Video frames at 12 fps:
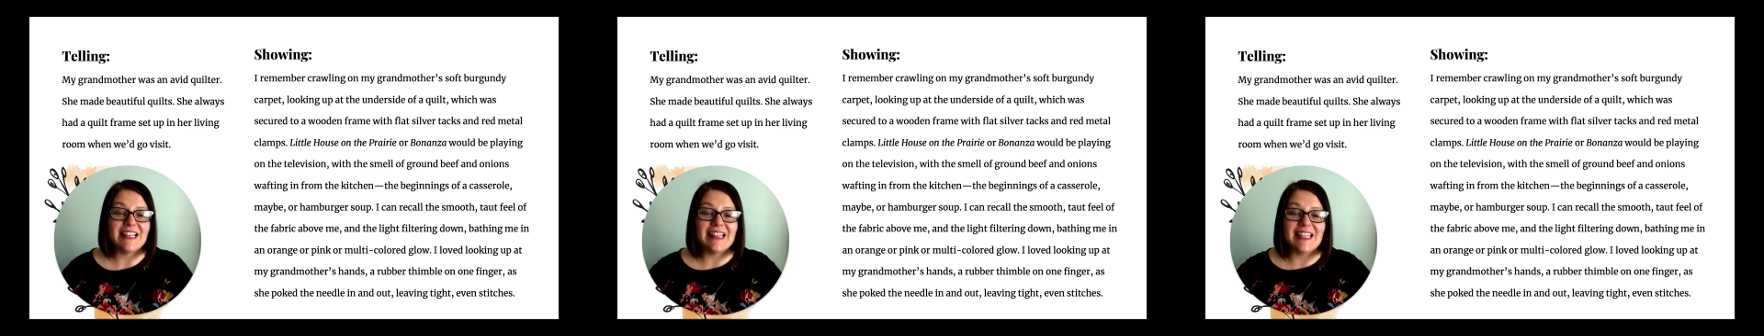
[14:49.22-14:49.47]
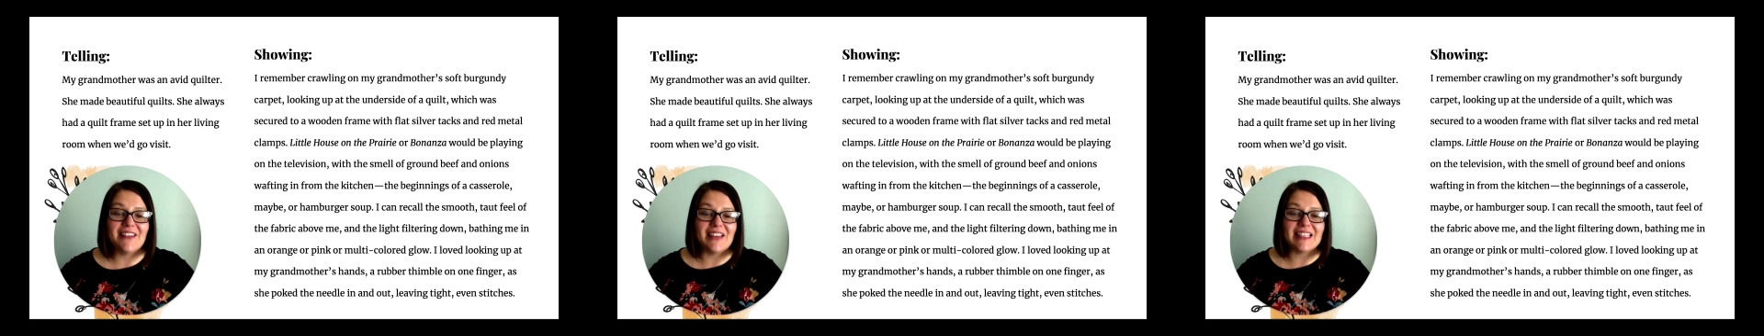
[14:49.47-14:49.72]

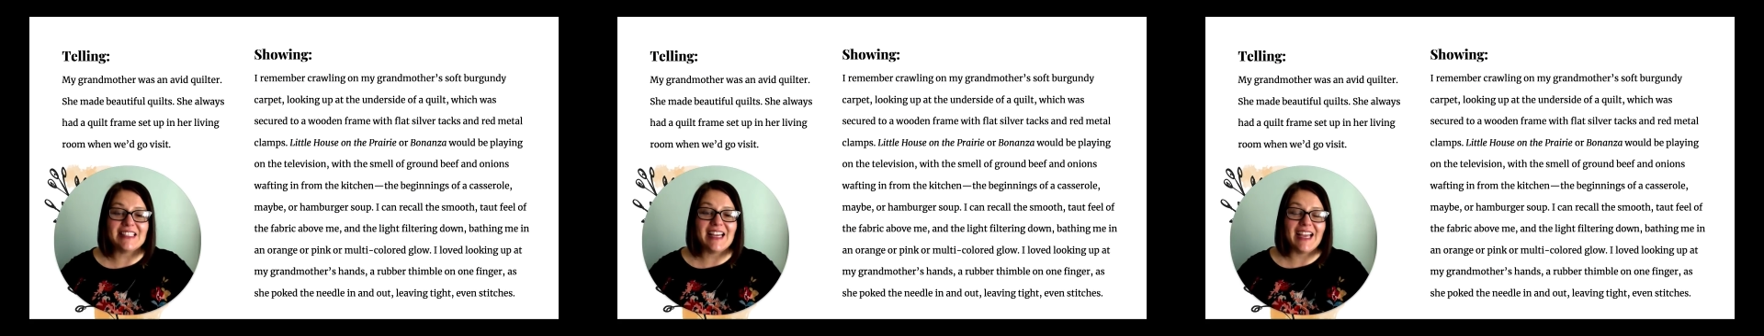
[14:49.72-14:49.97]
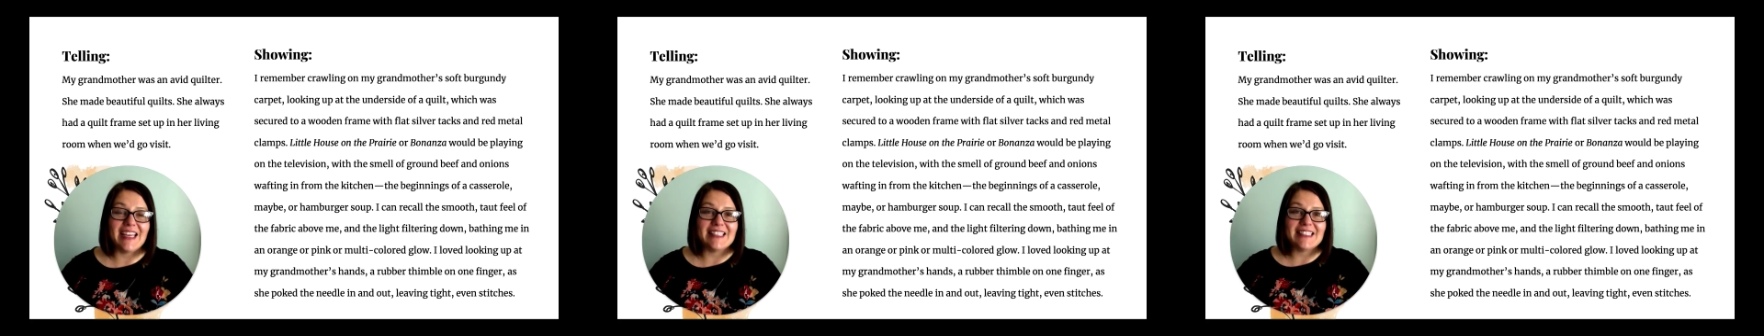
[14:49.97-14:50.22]
leaving
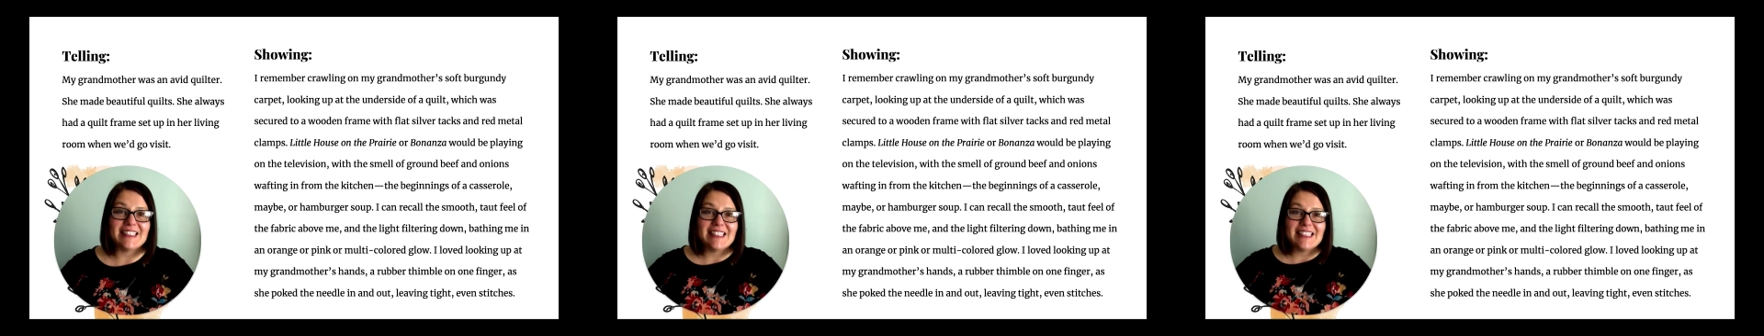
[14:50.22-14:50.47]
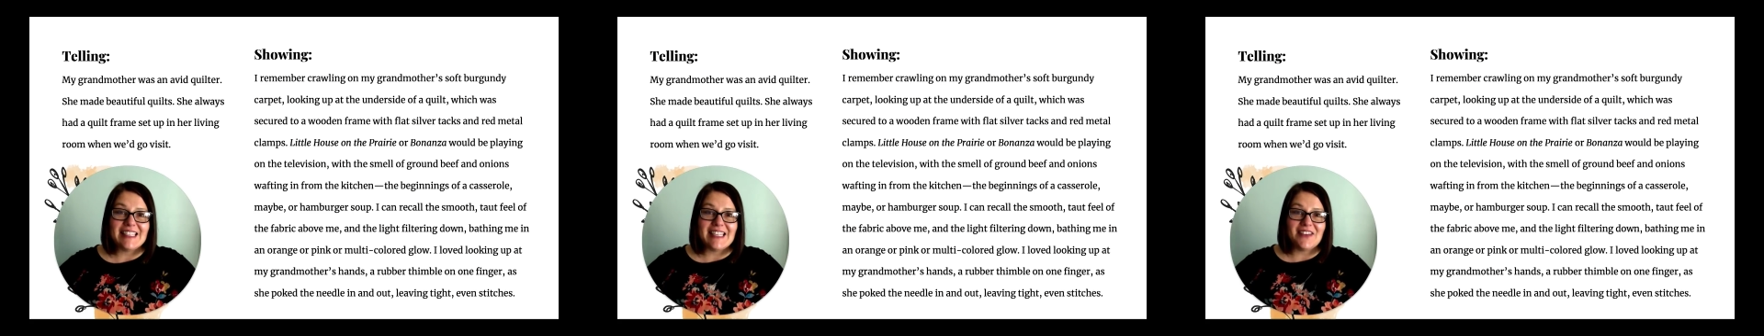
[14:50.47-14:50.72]
tight,
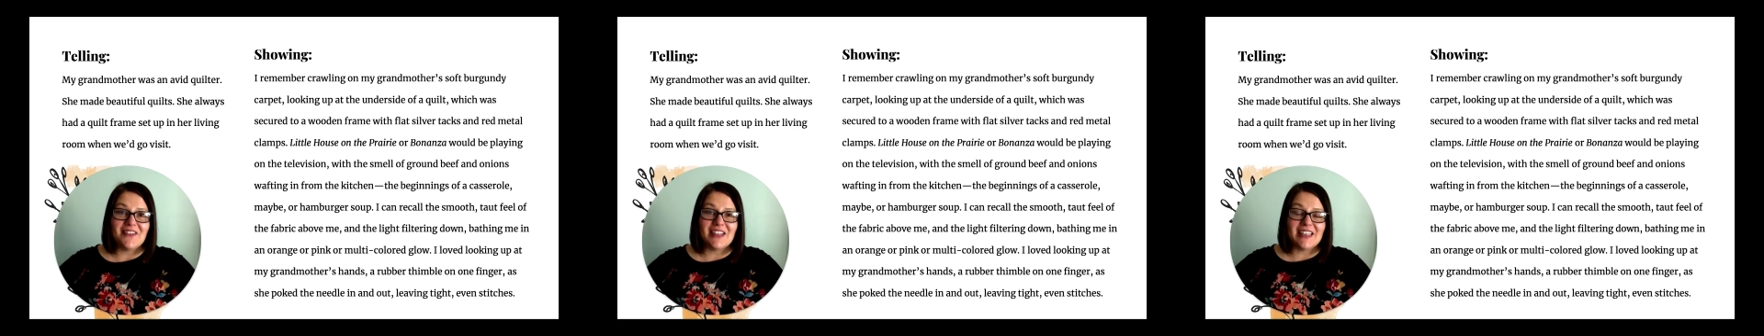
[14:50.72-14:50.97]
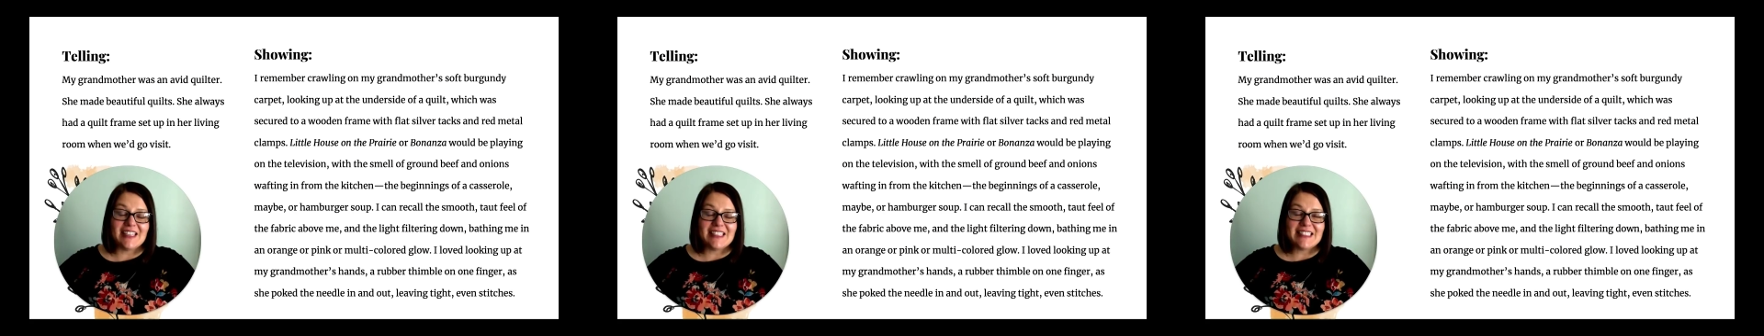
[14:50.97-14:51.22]

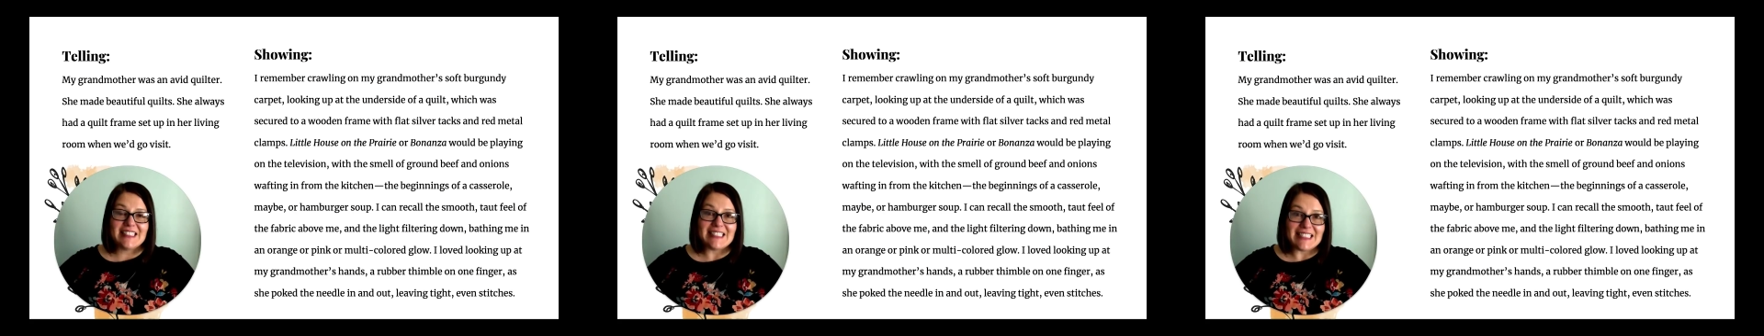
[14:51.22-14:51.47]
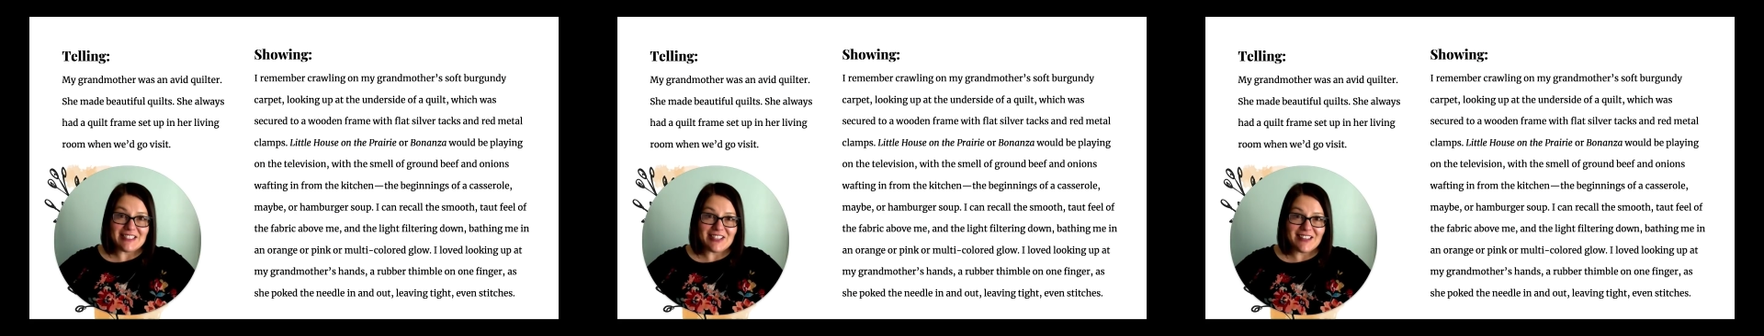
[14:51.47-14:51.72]
even
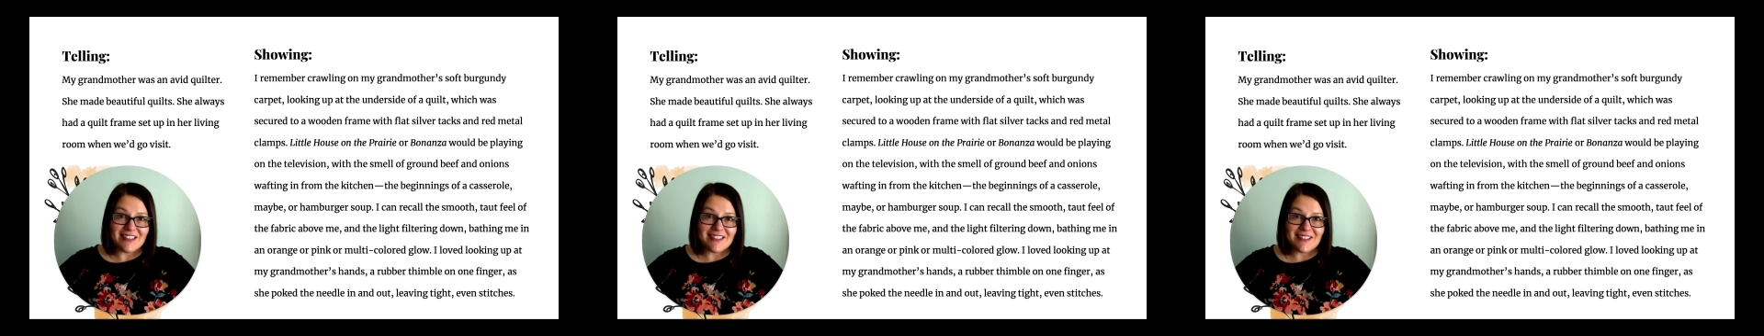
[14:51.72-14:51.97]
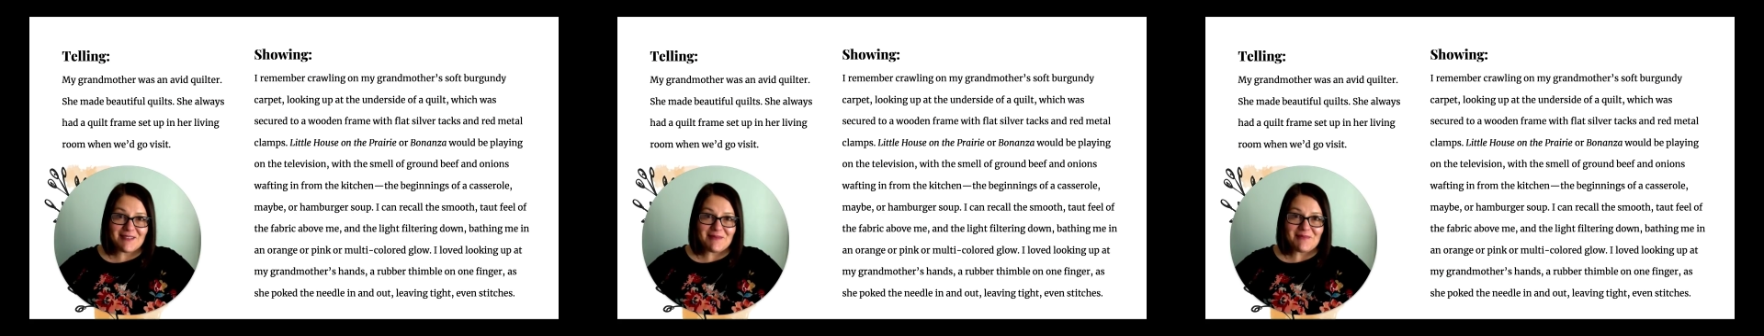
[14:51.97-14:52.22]
stitches.